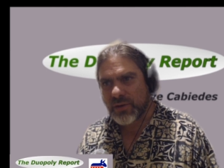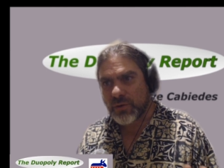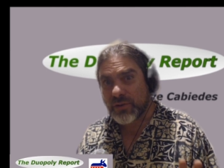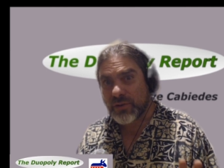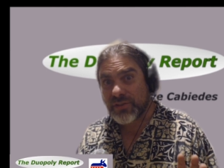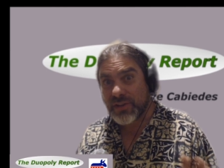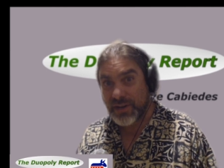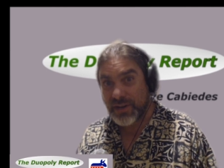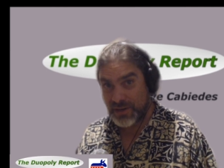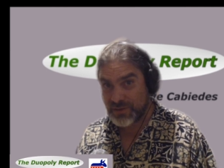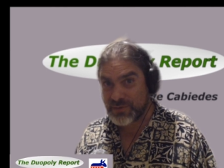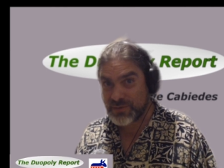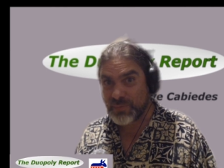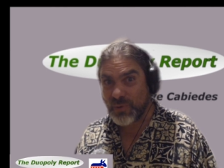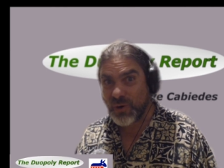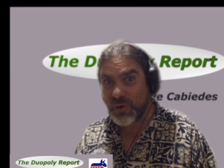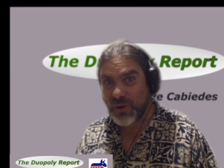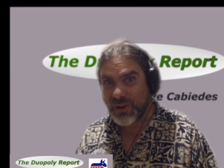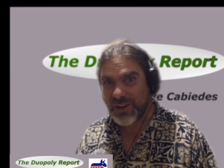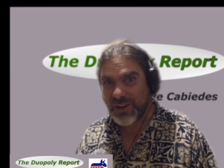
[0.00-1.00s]
there's
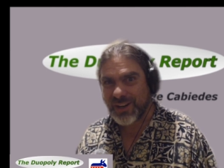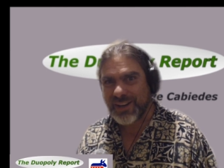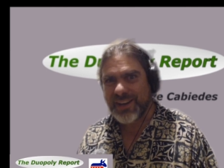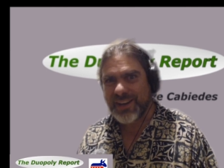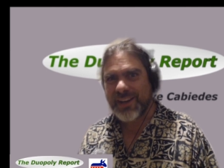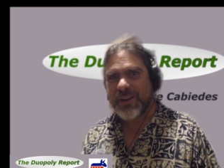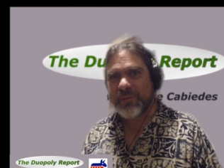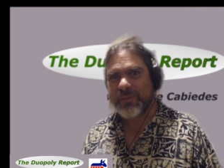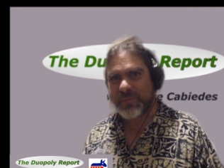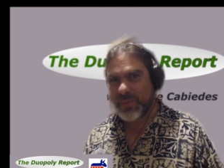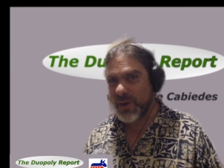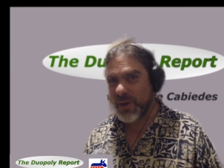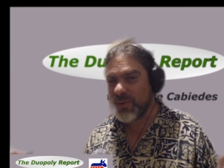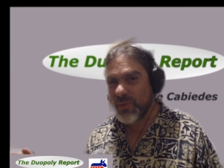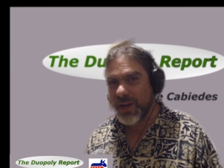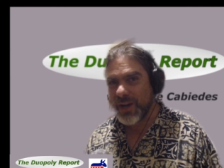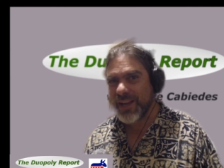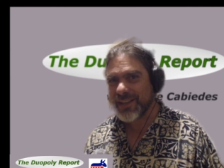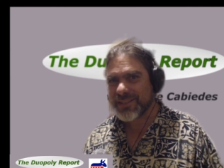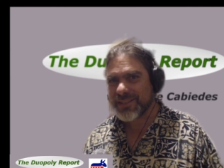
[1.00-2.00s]
more. But
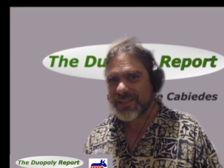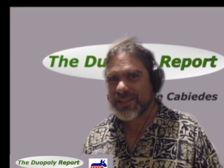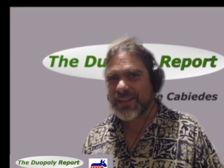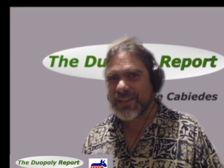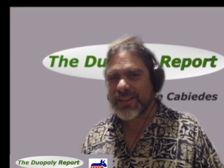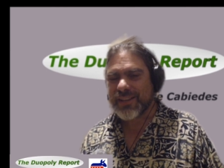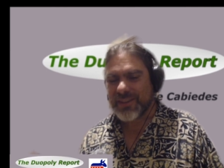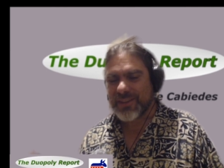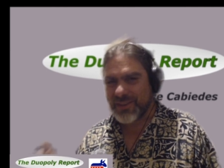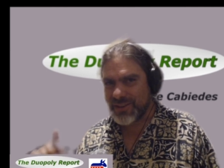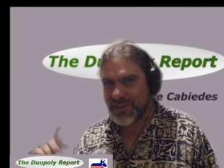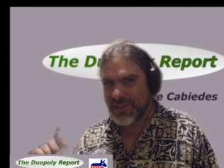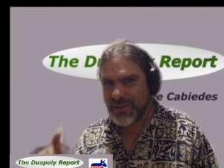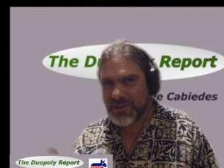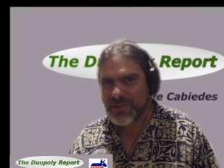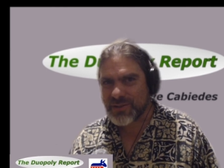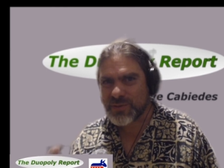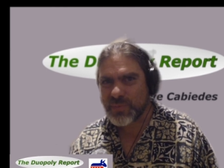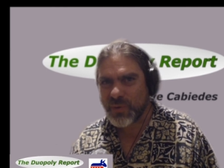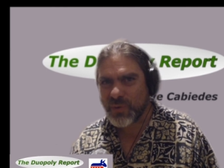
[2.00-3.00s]
wait,
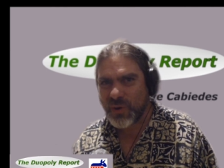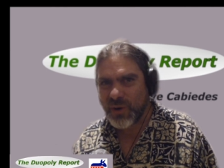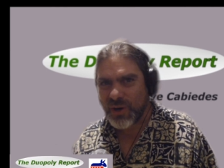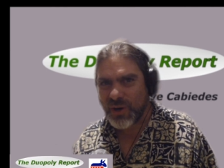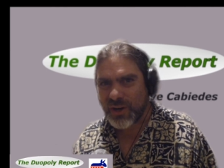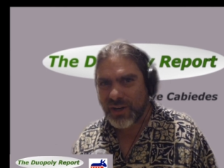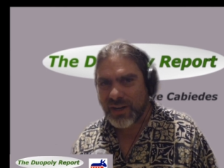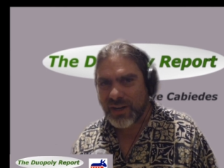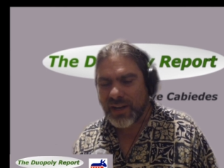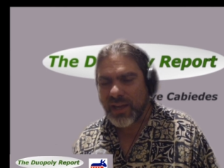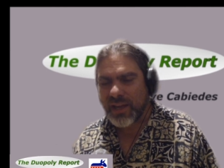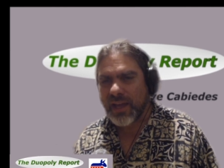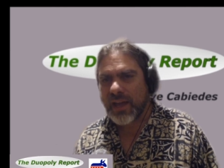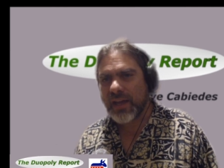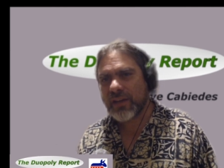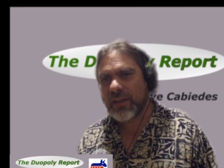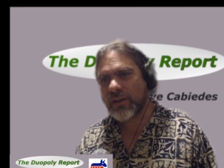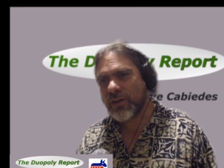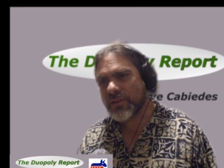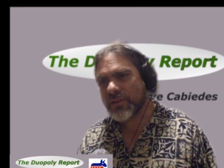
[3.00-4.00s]
there's more.
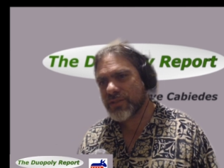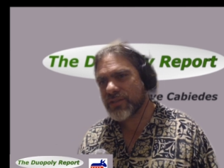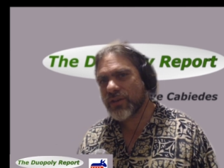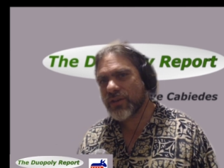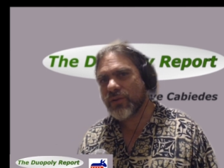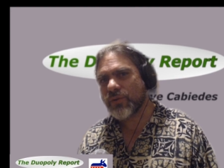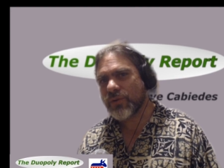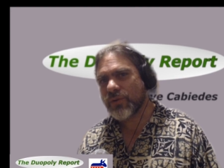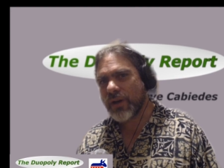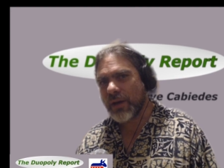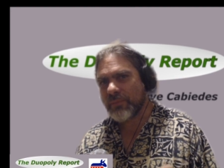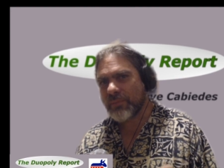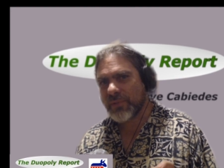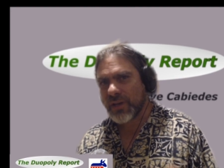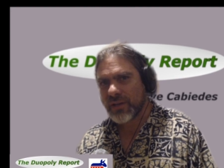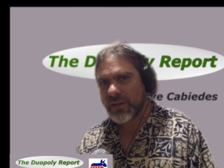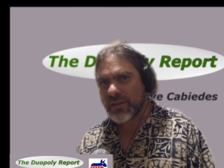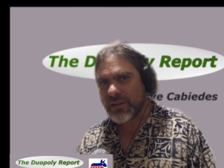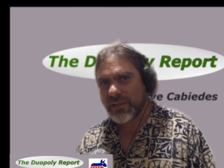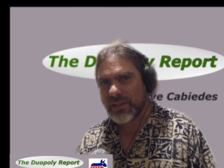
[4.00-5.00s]
And also, I'm
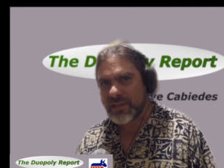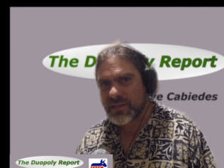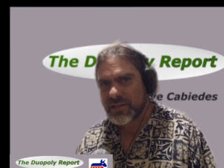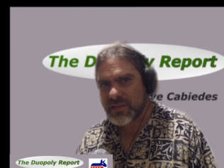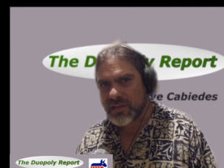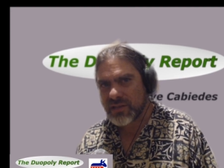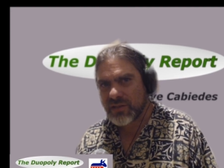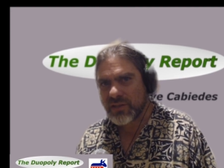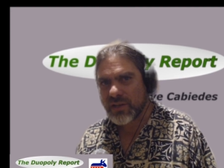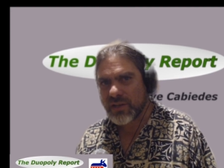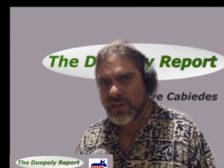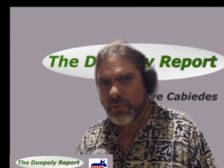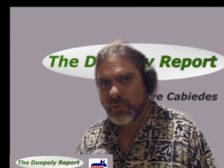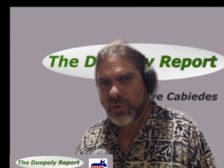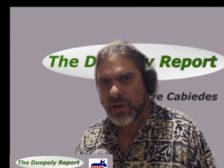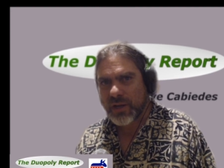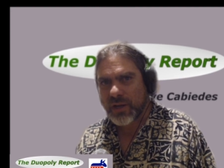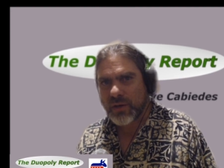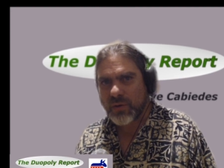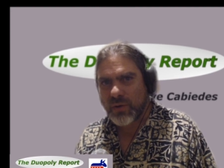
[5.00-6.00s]
not going to let Cynthia
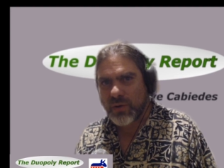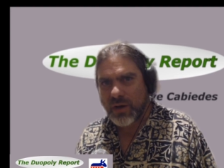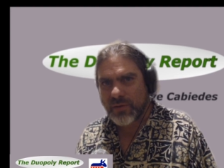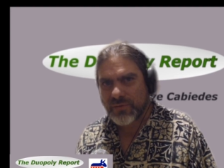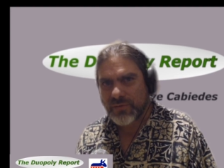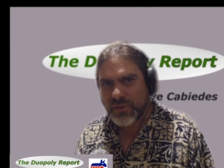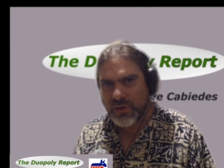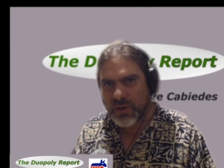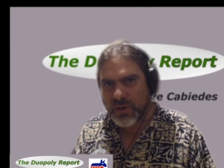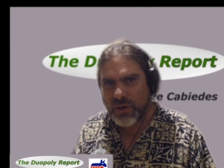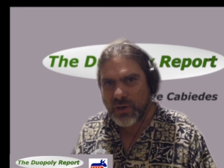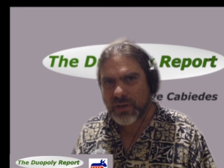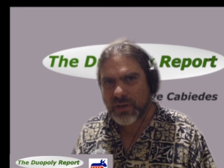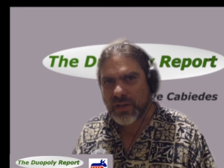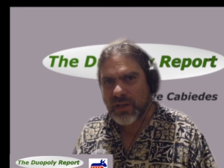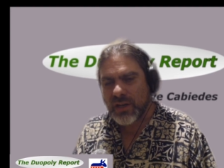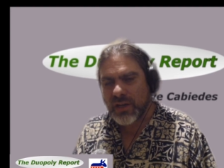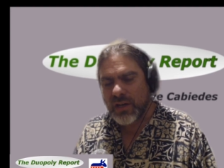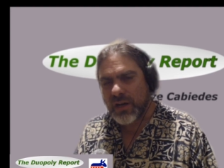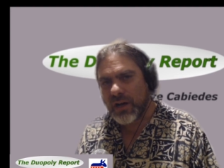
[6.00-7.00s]
Borrego off the hook
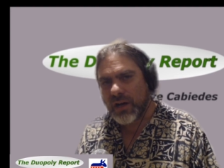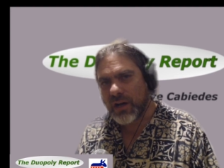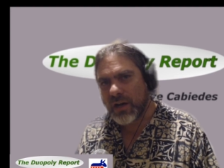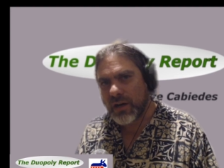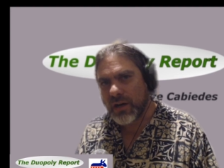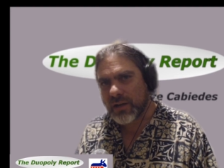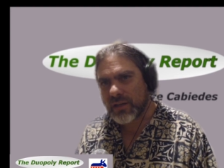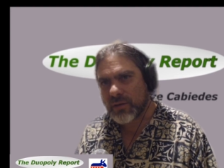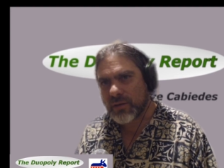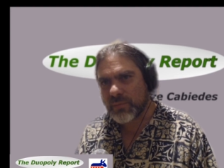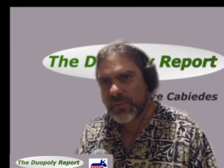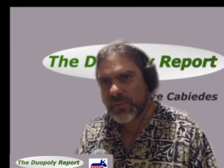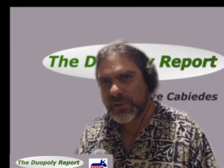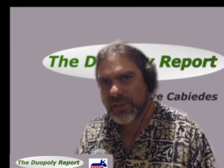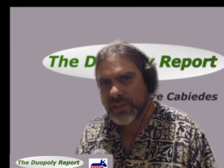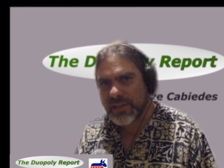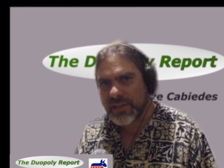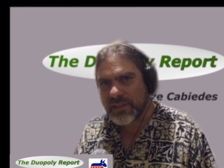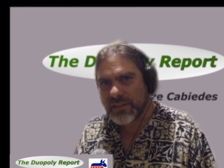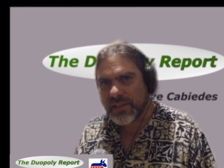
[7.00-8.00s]
uh,
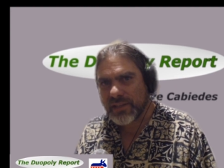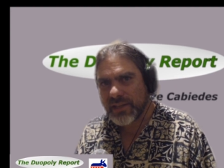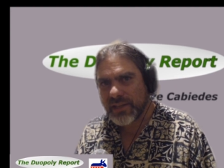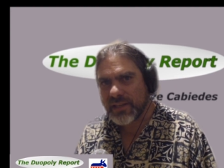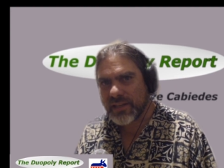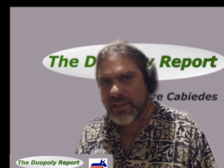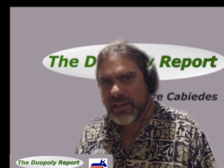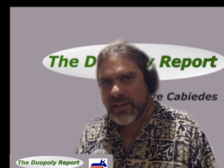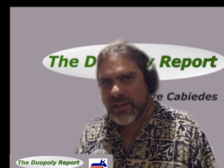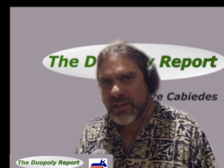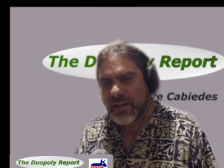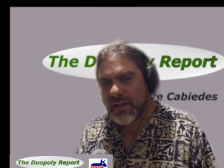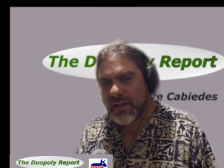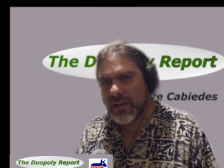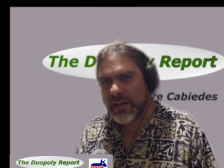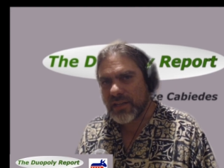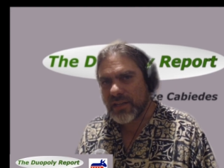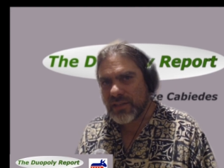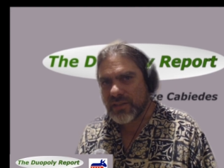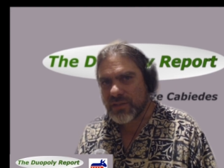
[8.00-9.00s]
completely
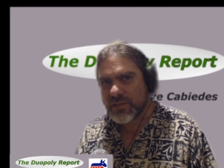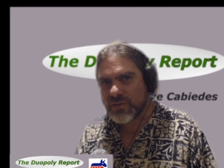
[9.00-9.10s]
uh, in this